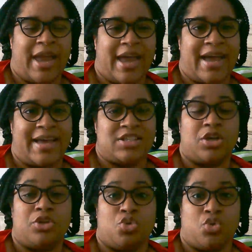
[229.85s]
has
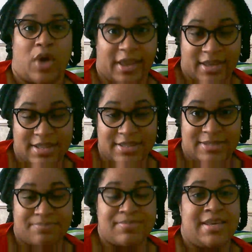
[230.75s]
dragons.